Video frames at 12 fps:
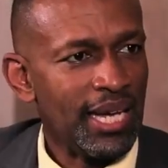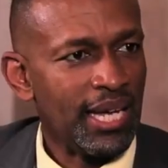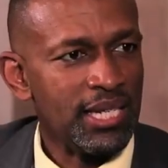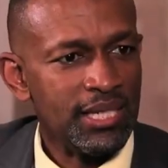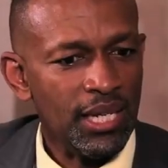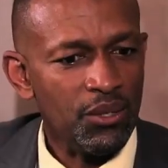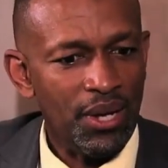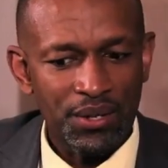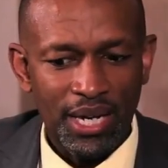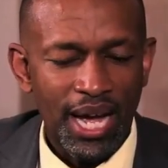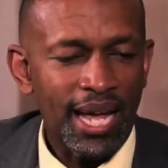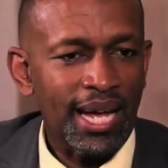I can tell you,
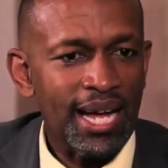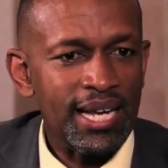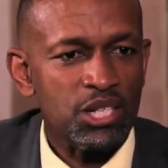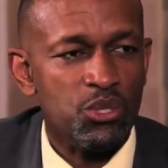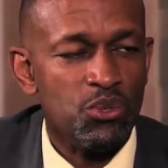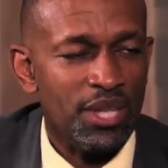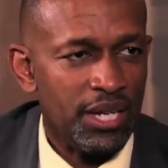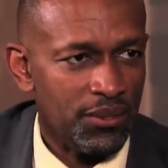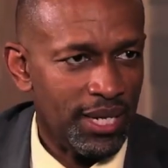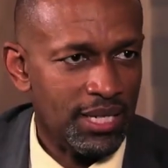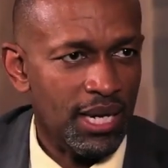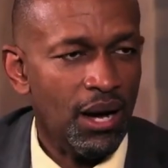Eric, I can't do that
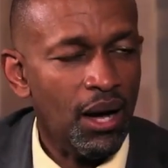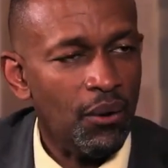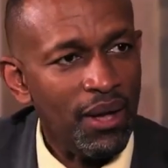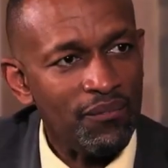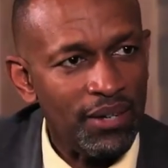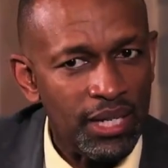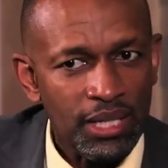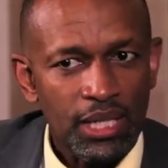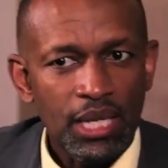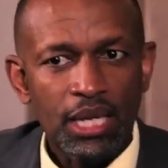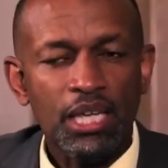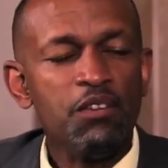right now. However,
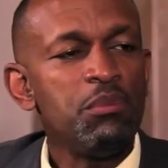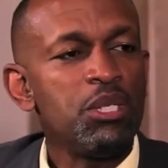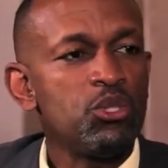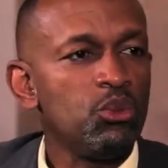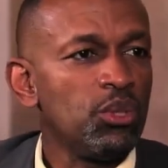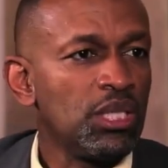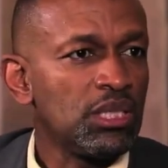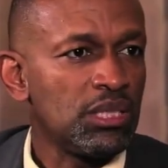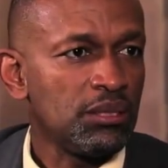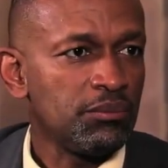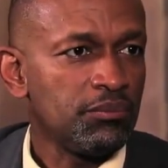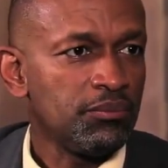give me 2 weeks.
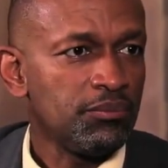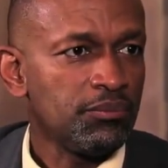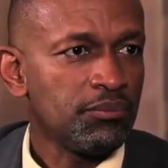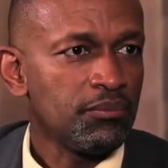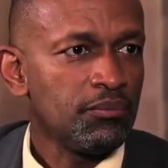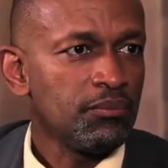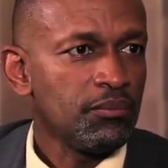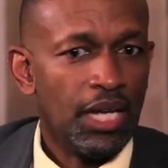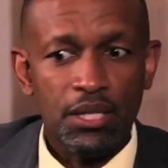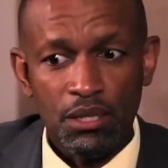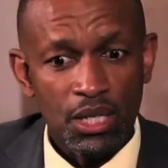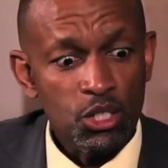
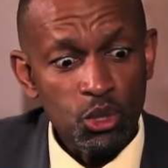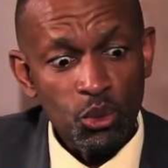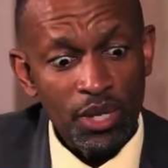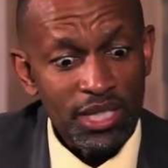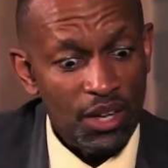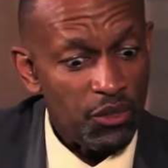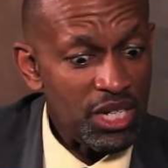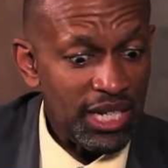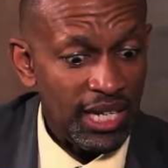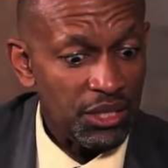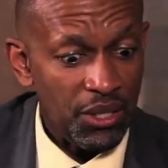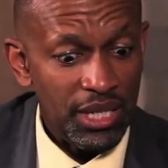And in 2 weeks, I've already
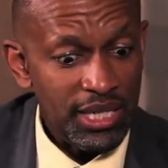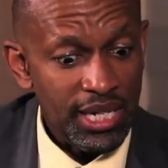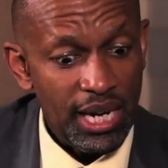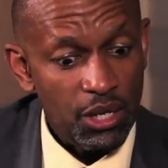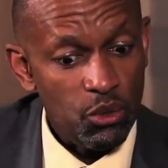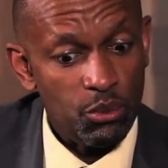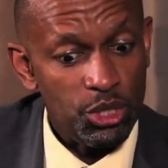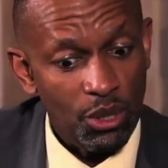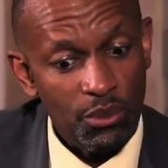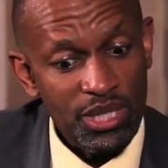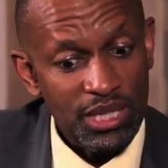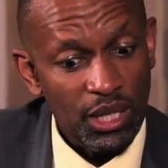calculated, I know mwisho
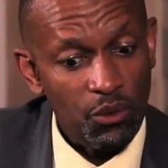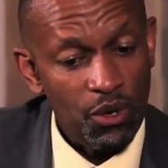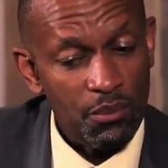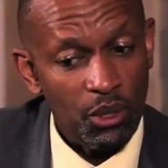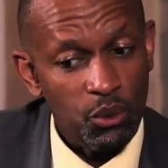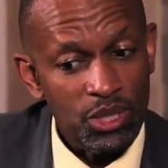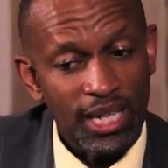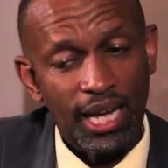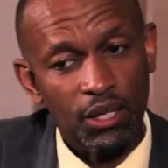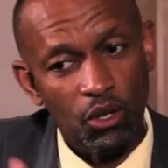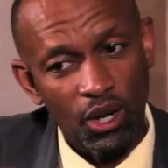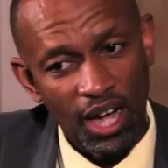wa mwezi itakuwa imekuja,
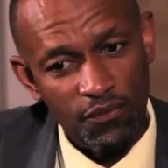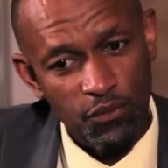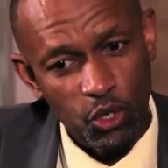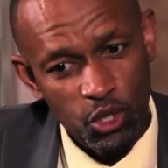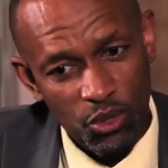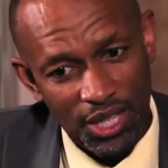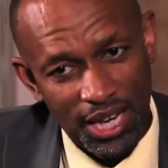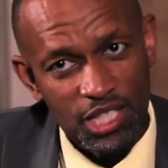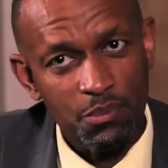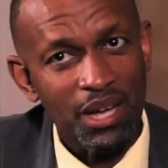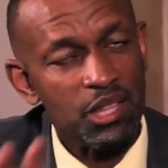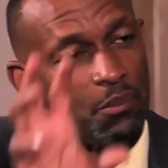have gone to the
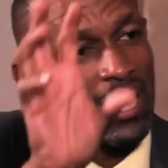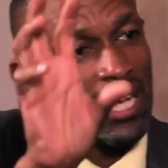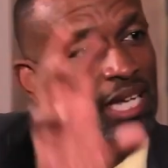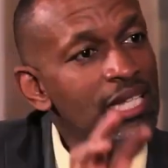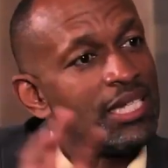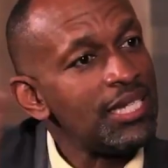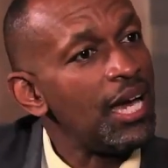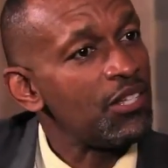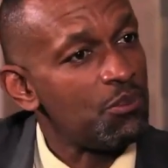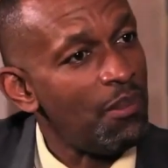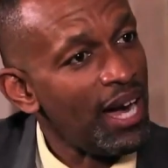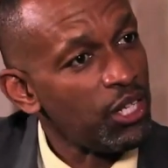next month, my kitty now
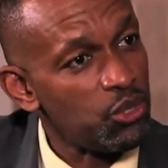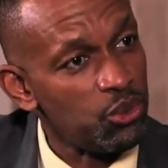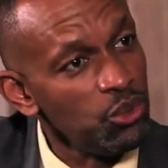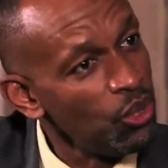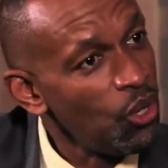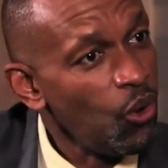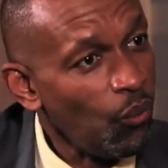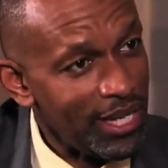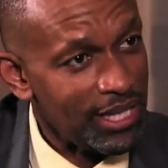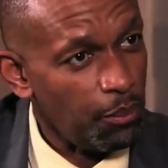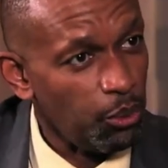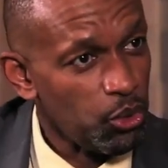is back to where
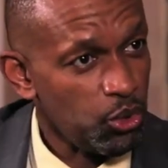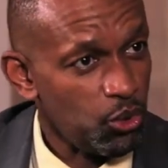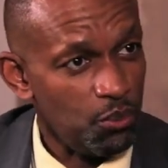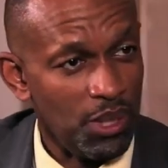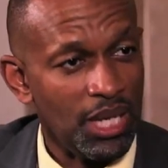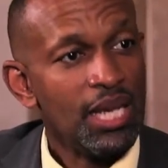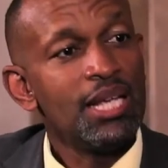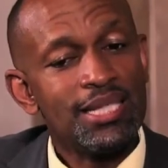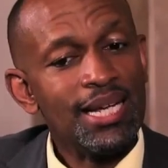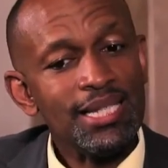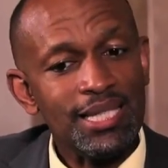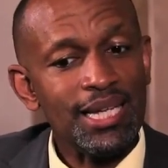it's supposed to be.
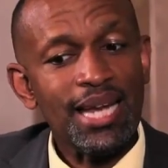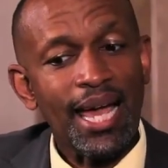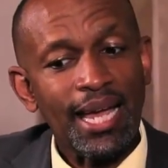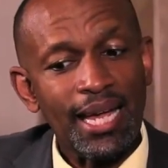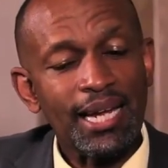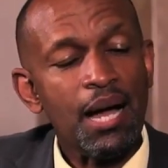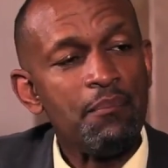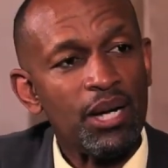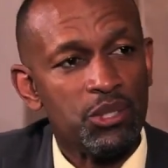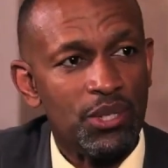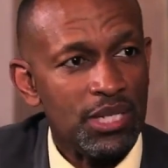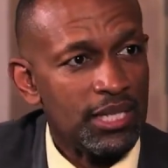Such that I can come
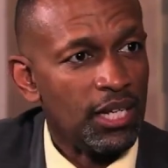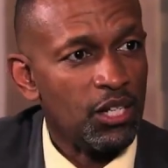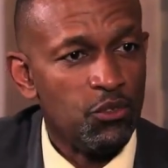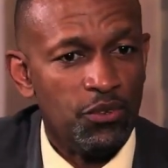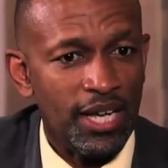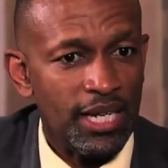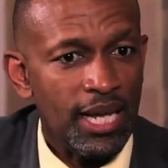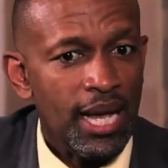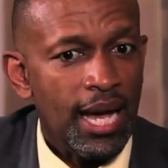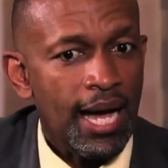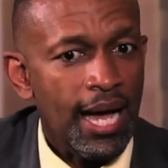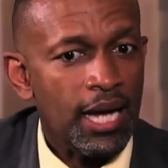back to you and tell you, fine,
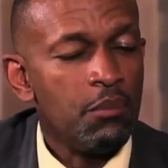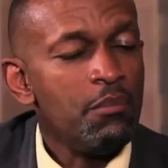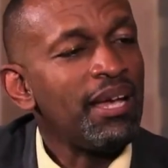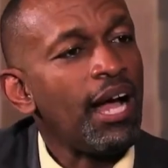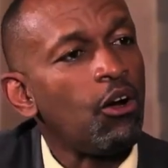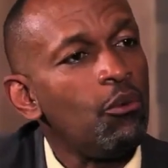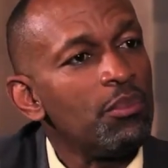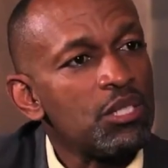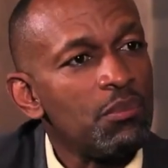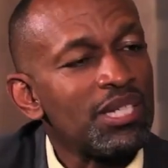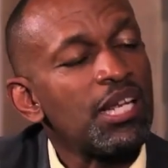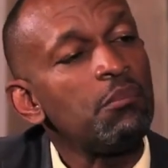I'll make a
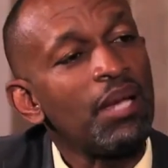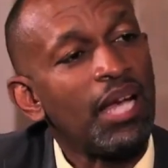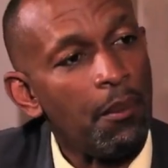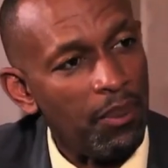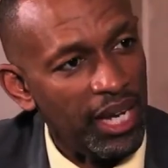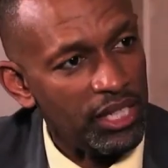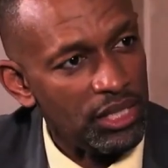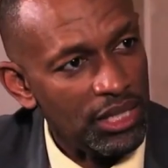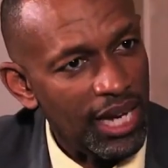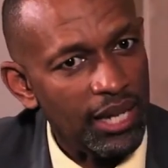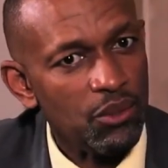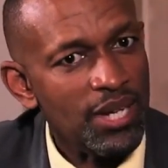commitment, I'll make a
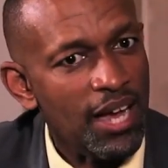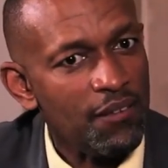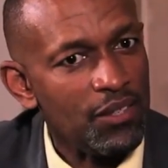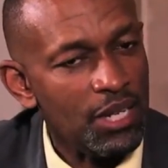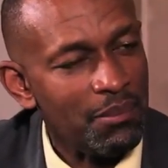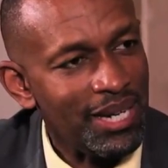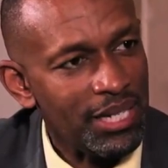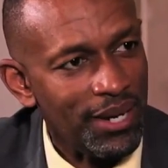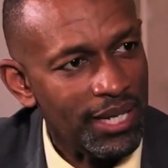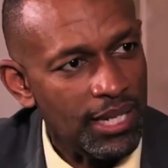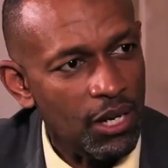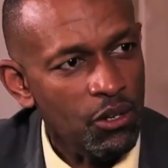pledge. I don't have any money
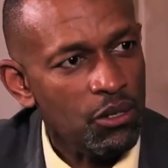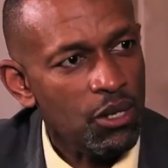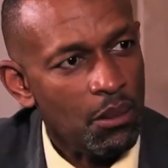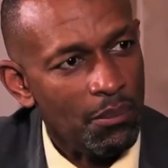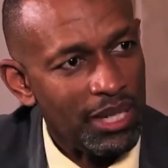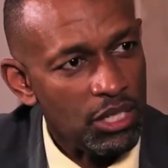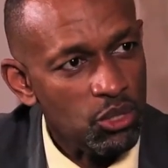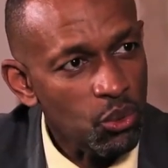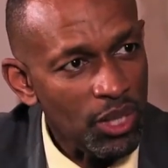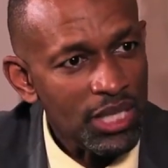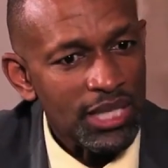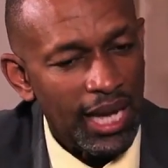right now, but in 2
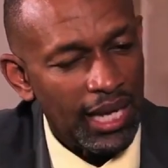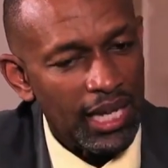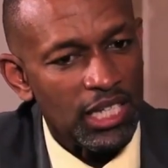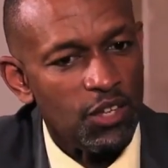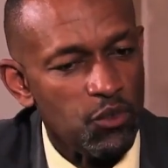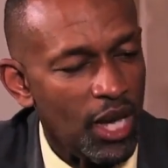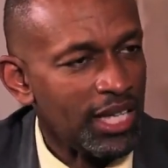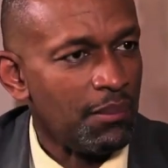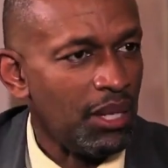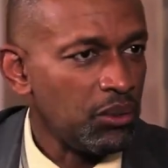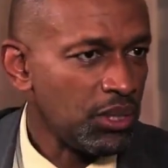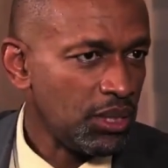weeks, I can give you X
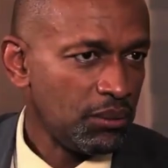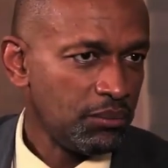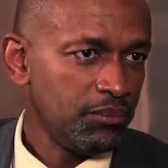amount.